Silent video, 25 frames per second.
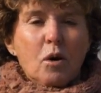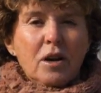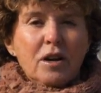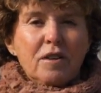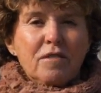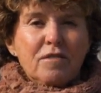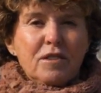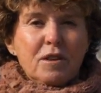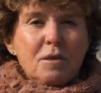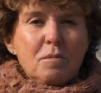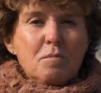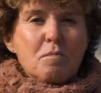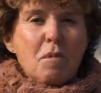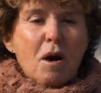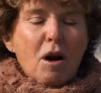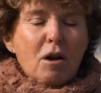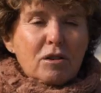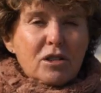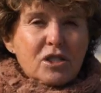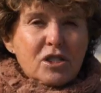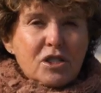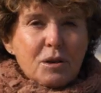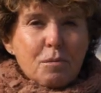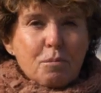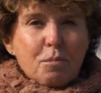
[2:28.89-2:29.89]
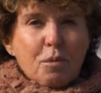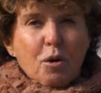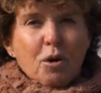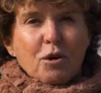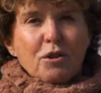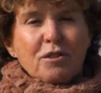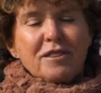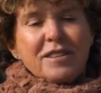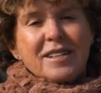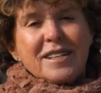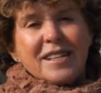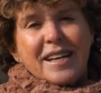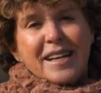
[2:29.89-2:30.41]
one of the most
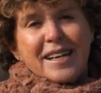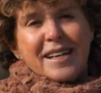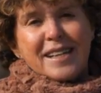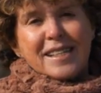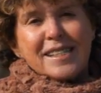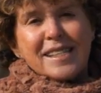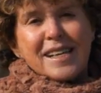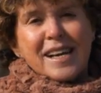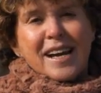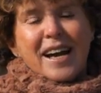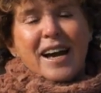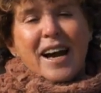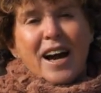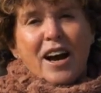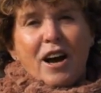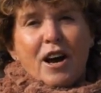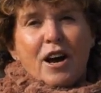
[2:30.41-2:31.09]
important things